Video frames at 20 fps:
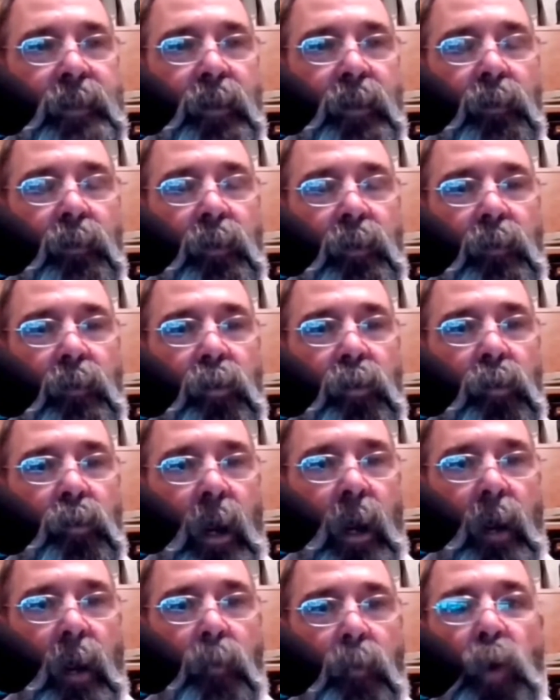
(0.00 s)

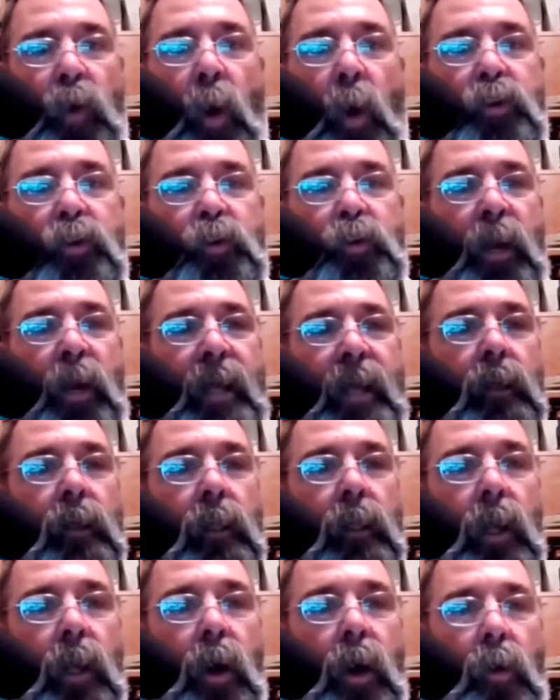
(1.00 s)
rose
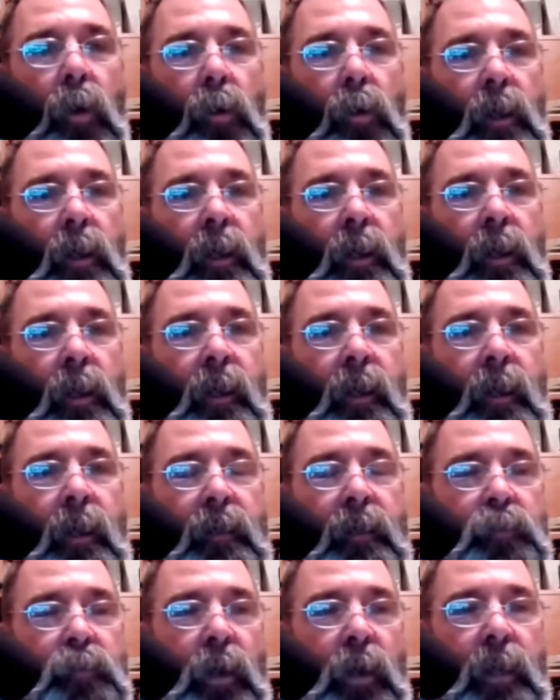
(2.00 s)
red glow
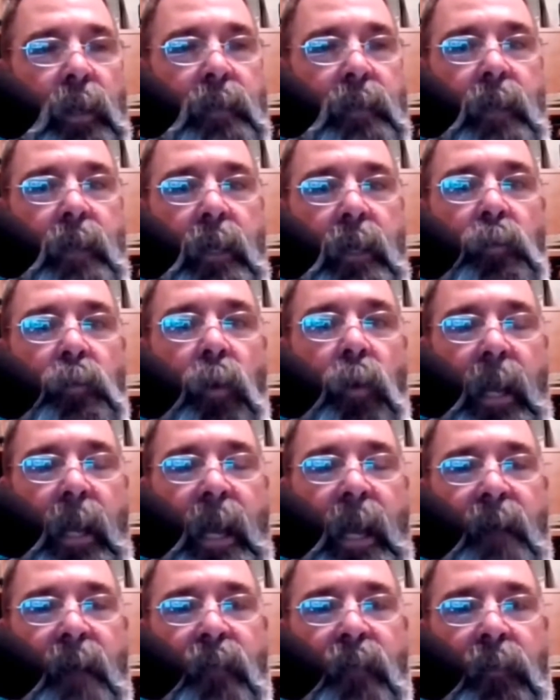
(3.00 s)
is what you
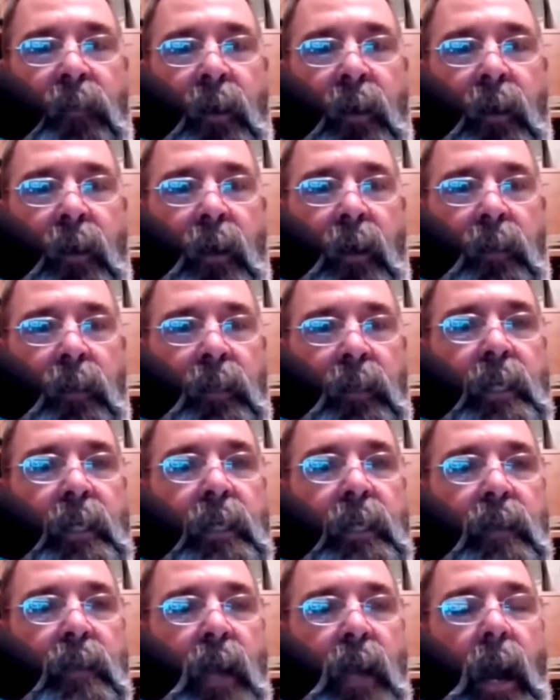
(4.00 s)
want to have on the
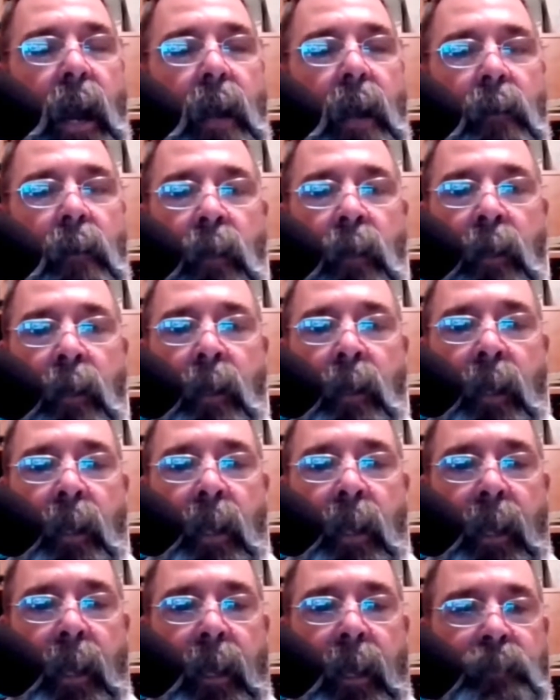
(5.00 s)
heat of the iron.
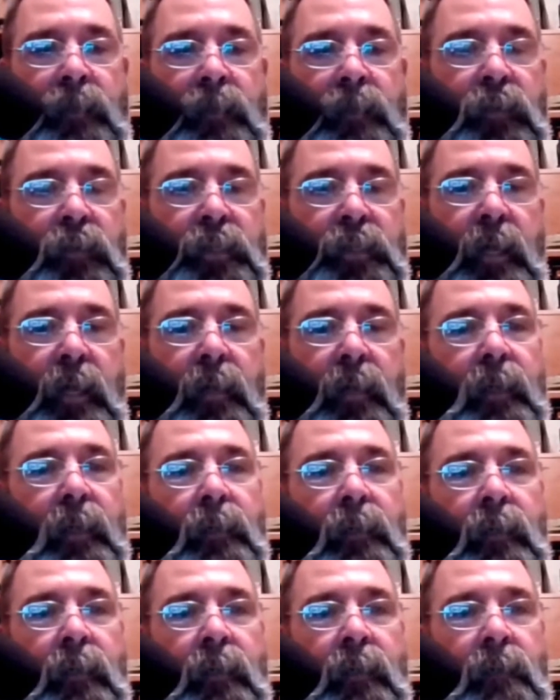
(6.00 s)
And so we stuck
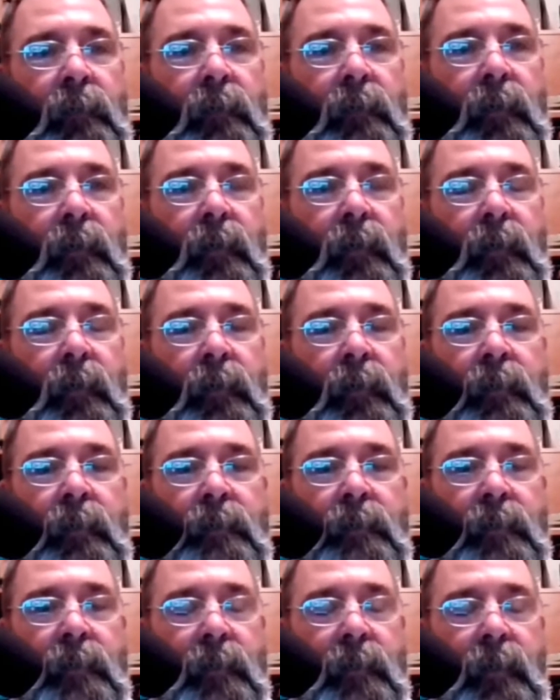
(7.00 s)
it in
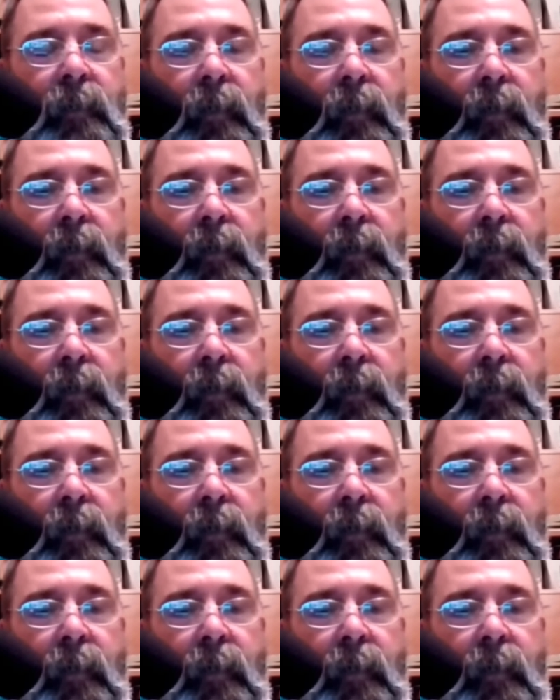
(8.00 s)
these